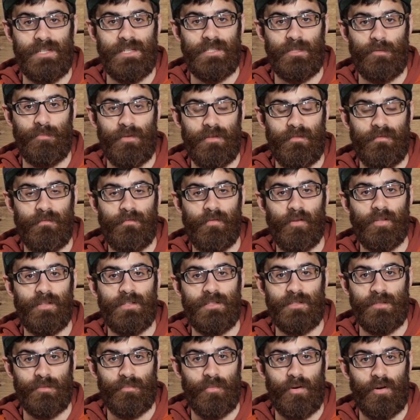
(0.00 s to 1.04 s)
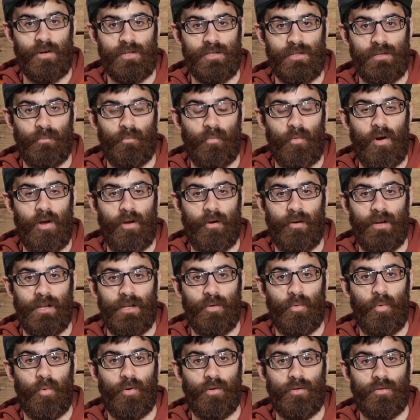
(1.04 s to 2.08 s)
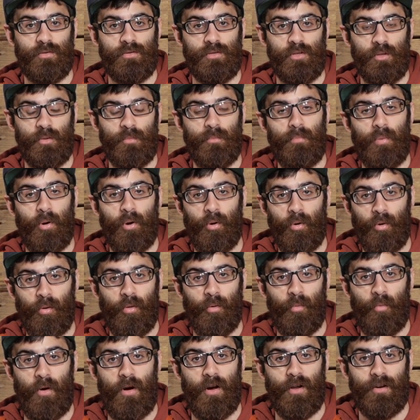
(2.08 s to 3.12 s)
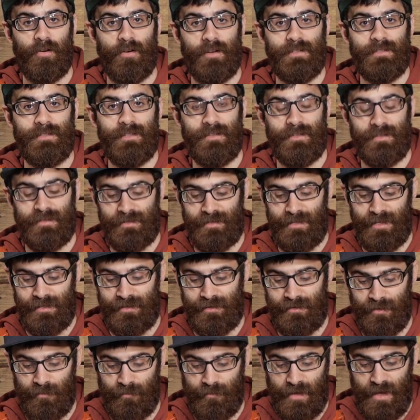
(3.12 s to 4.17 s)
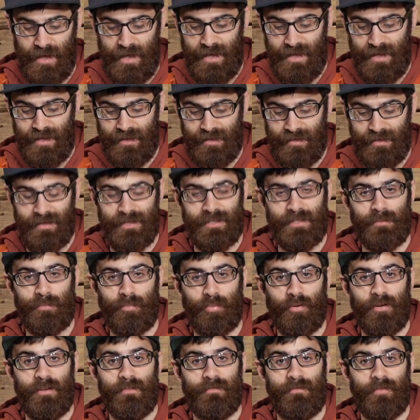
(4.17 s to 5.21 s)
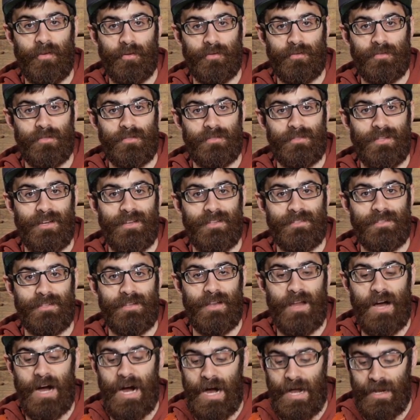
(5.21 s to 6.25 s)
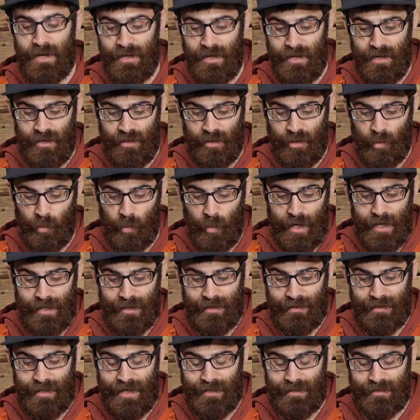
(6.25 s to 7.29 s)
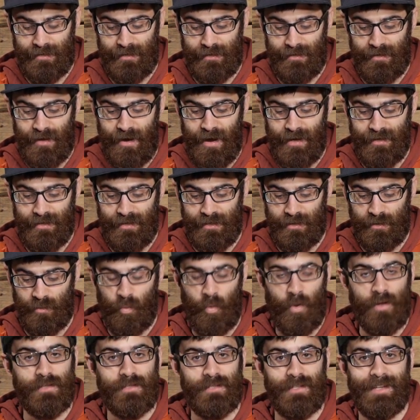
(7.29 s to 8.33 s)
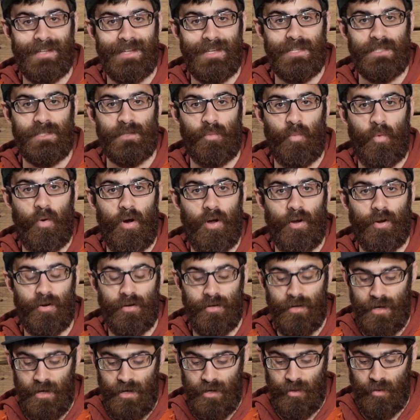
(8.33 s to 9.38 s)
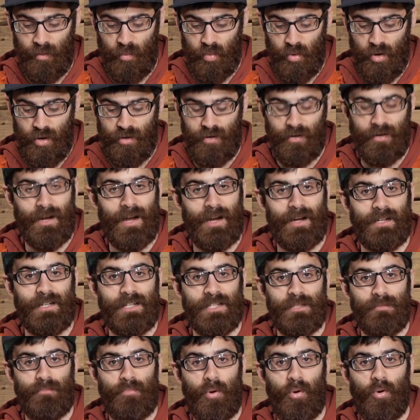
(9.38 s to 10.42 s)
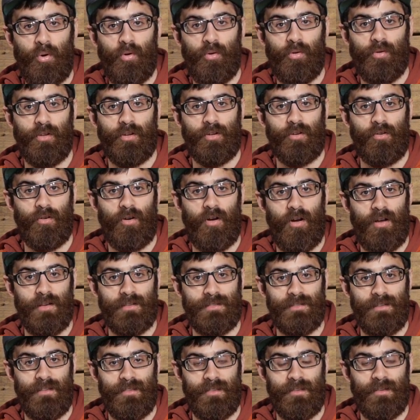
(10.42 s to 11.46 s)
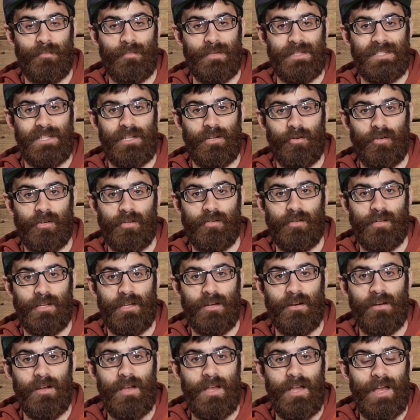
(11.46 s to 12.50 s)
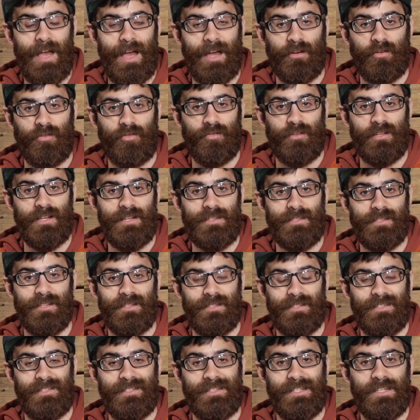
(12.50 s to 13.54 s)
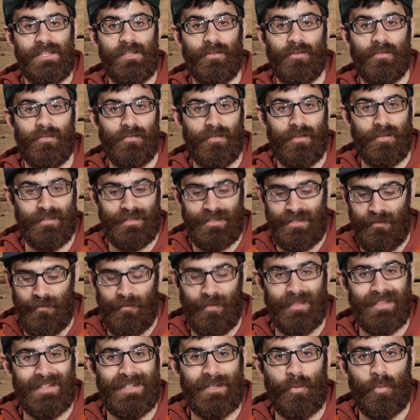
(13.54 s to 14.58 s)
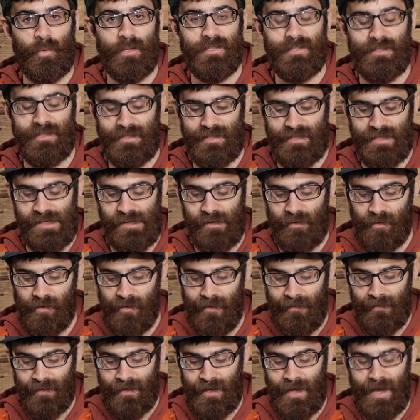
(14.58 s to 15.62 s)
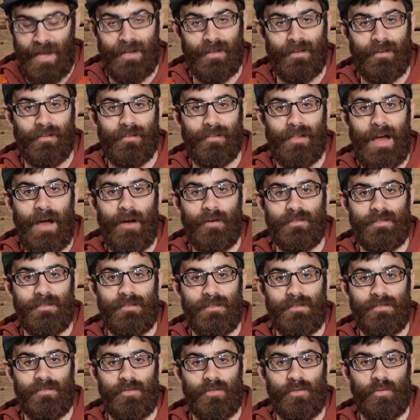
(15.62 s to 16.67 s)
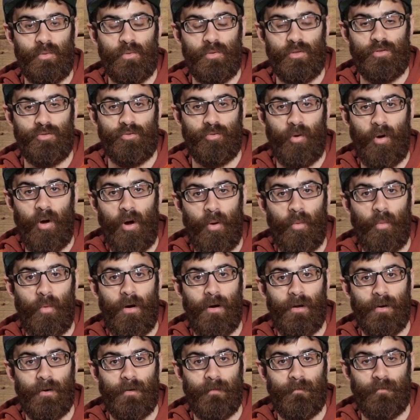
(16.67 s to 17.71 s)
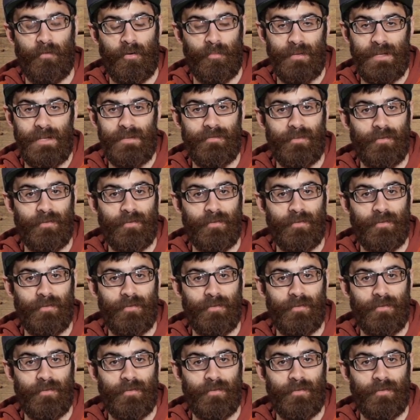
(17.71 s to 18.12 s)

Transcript: need to be fully submerged in water in order to pull the water into the system, this pre-filter does not. The way that that's designed is once it hits water, the water kind of gets pulled across the material here and creates a seal, like a liquid seal, and it allows this to draw water from